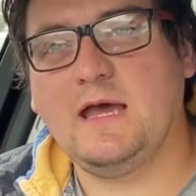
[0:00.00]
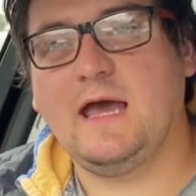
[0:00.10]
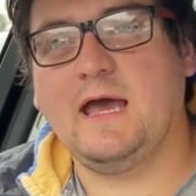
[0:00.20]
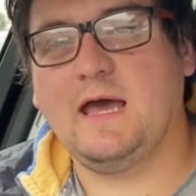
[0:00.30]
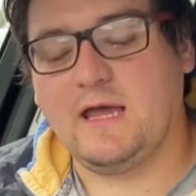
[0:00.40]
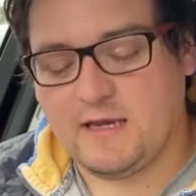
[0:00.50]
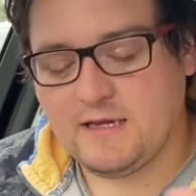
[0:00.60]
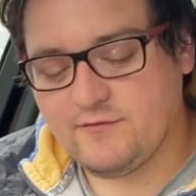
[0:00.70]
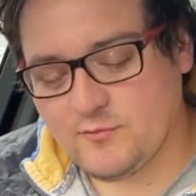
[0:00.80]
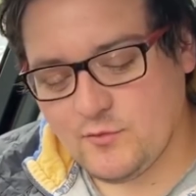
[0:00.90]
And
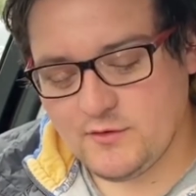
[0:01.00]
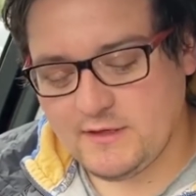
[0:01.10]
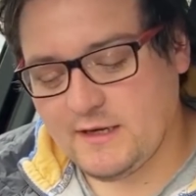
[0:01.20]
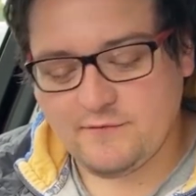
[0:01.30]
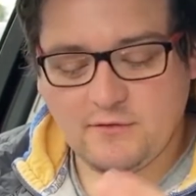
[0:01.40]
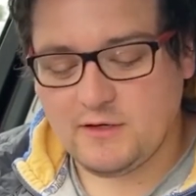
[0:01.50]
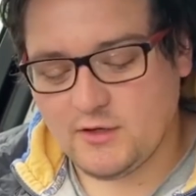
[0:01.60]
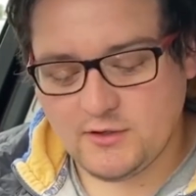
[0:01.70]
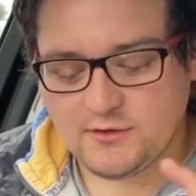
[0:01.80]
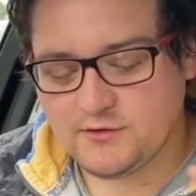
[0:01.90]
even more than that, if we
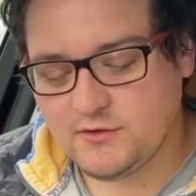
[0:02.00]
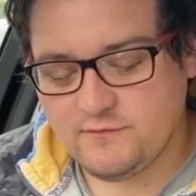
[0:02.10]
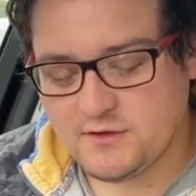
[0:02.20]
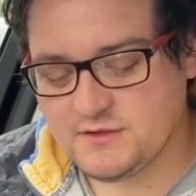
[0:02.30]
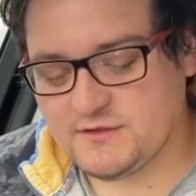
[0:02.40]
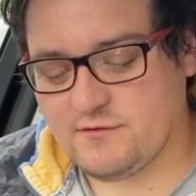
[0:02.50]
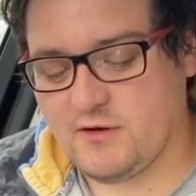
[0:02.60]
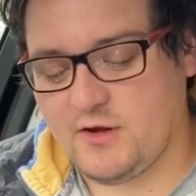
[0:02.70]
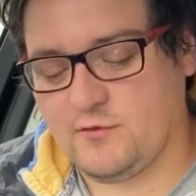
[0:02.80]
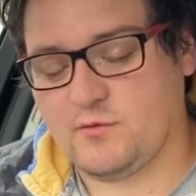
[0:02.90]
look at the two verses
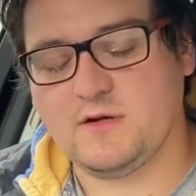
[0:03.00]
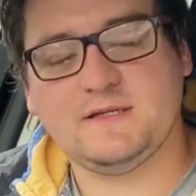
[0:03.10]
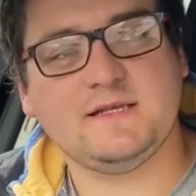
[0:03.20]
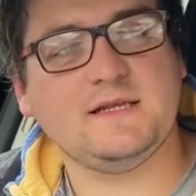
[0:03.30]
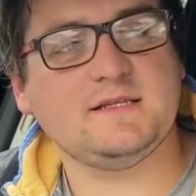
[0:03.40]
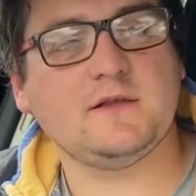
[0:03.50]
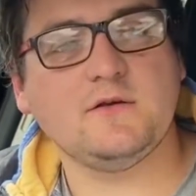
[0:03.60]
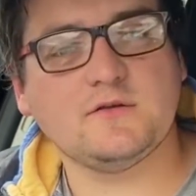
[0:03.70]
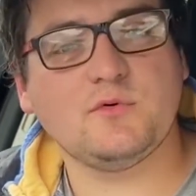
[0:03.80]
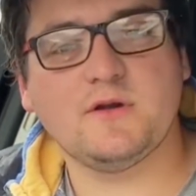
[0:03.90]
around where it says that
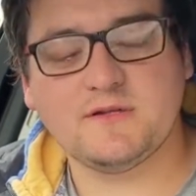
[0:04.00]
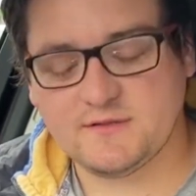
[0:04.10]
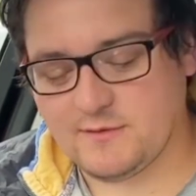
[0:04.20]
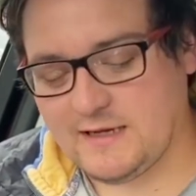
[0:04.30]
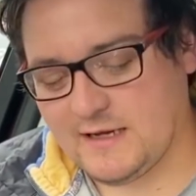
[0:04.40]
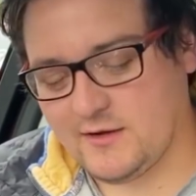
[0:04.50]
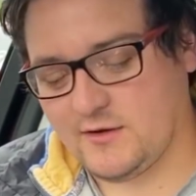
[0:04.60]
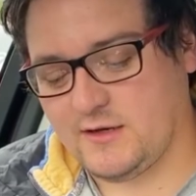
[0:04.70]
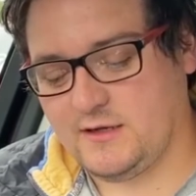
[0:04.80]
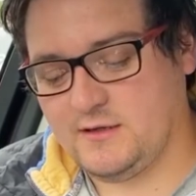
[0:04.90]
God's word is sweet like
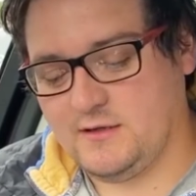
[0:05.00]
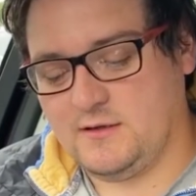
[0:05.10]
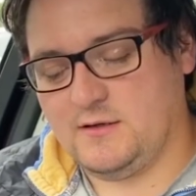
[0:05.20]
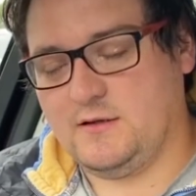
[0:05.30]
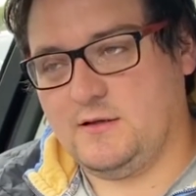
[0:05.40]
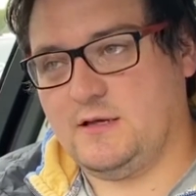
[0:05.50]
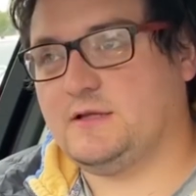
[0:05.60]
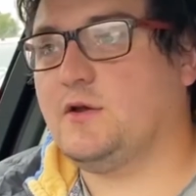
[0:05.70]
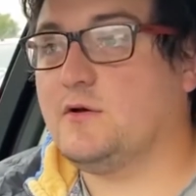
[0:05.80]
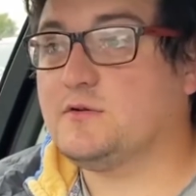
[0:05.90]
honey, it
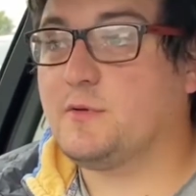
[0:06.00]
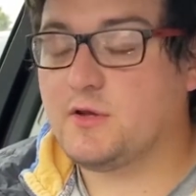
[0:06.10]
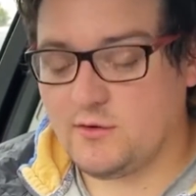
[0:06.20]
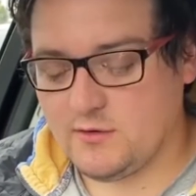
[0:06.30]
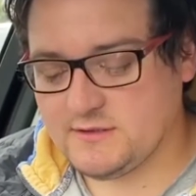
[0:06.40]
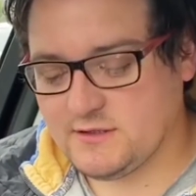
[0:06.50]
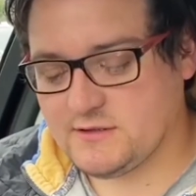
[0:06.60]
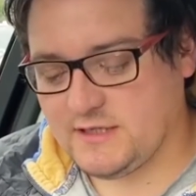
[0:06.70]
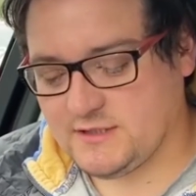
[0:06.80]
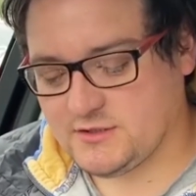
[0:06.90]
talks about God as our
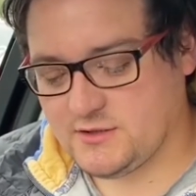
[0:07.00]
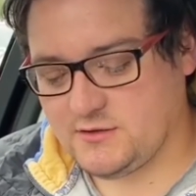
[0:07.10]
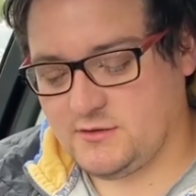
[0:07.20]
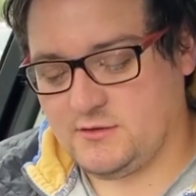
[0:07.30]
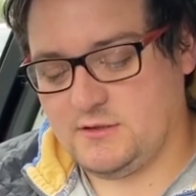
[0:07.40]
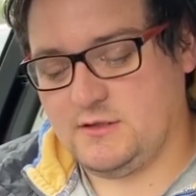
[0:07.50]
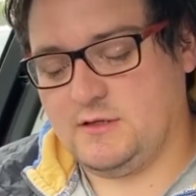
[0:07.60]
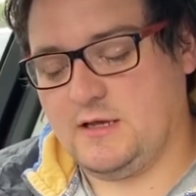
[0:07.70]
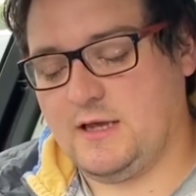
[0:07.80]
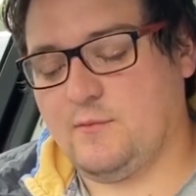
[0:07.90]
teacher,
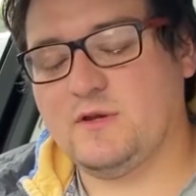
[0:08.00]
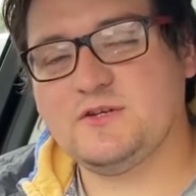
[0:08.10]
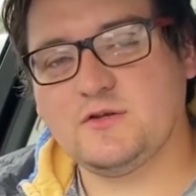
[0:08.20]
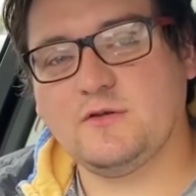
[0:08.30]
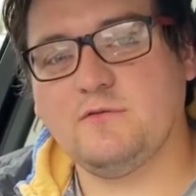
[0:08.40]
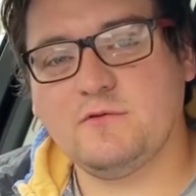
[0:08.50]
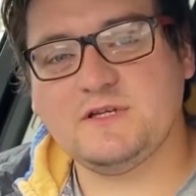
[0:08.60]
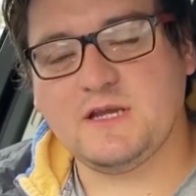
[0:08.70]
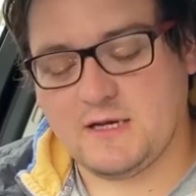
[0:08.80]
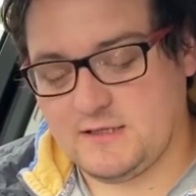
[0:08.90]
and we shouldn't
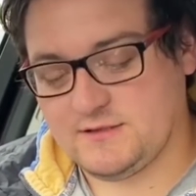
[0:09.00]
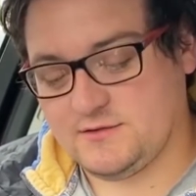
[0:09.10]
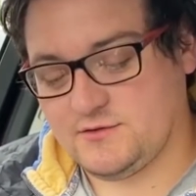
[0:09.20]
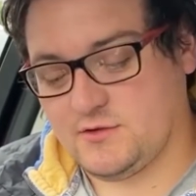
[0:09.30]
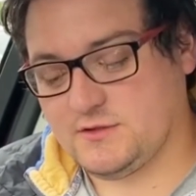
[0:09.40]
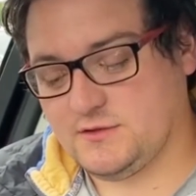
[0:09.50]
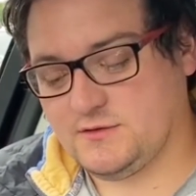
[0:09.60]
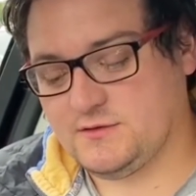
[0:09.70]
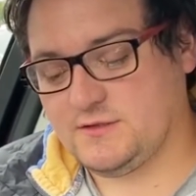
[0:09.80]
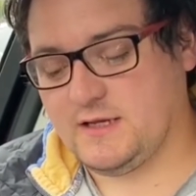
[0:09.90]
reject his
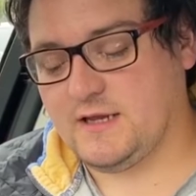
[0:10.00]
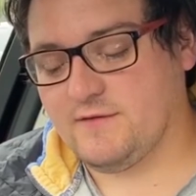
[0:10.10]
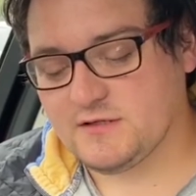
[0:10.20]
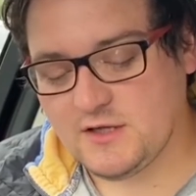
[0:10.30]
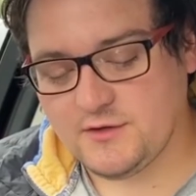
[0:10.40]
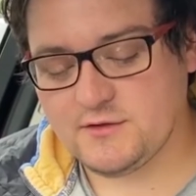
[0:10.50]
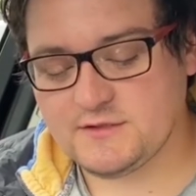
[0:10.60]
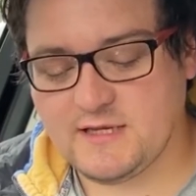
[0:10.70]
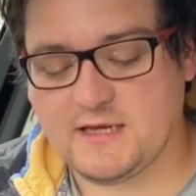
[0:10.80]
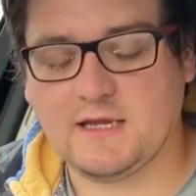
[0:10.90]
instructions. They give us
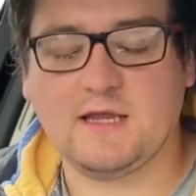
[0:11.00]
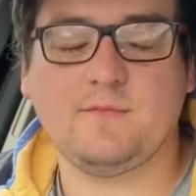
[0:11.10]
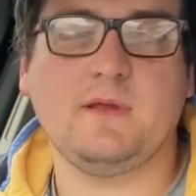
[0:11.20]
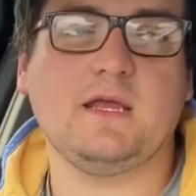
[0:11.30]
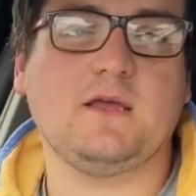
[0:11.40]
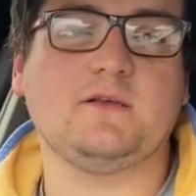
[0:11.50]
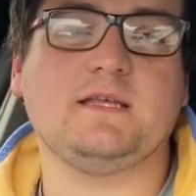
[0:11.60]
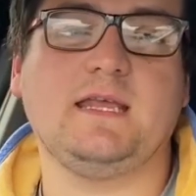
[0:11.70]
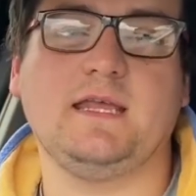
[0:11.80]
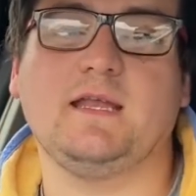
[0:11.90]
understanding and make us
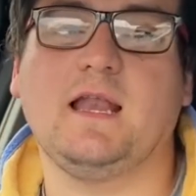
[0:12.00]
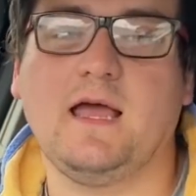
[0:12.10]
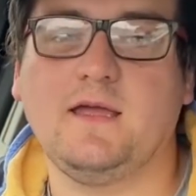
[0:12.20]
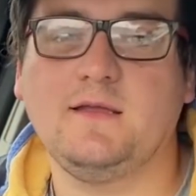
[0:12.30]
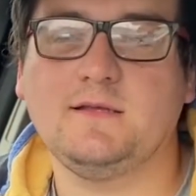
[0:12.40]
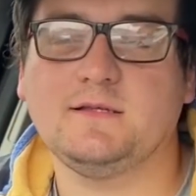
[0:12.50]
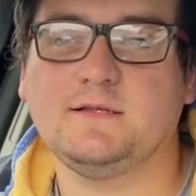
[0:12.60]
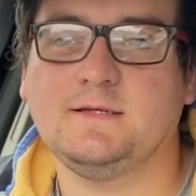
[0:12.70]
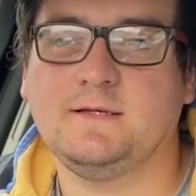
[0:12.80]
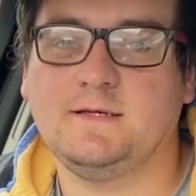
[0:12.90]
hate lies.
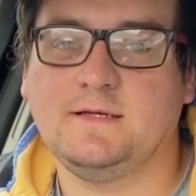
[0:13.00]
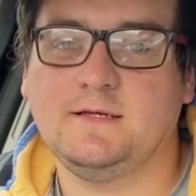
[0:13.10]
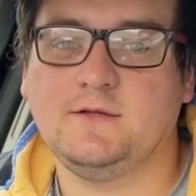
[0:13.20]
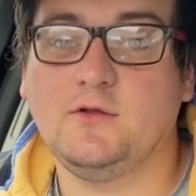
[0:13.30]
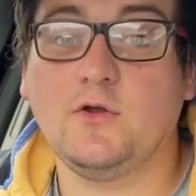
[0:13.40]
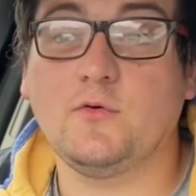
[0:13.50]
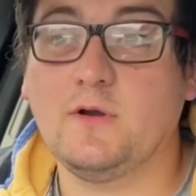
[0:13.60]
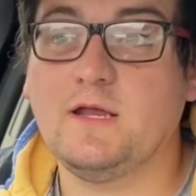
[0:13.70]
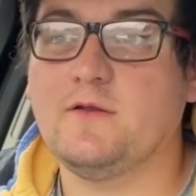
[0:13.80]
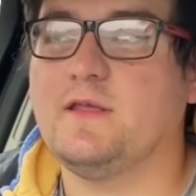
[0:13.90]
Not
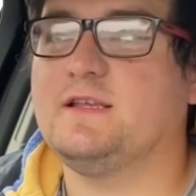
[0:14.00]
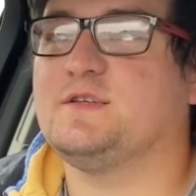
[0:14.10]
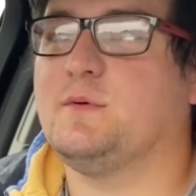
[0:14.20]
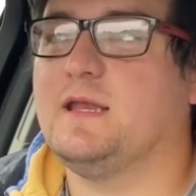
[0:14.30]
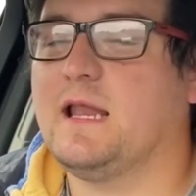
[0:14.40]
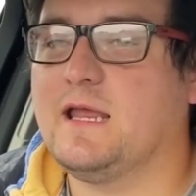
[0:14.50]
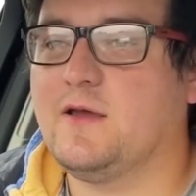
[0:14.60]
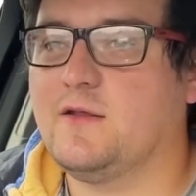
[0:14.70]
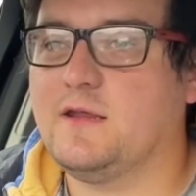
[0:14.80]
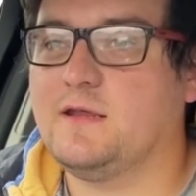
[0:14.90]
only are they sweet like
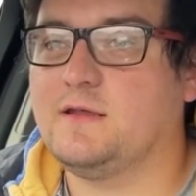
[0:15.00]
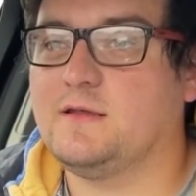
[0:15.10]
honey,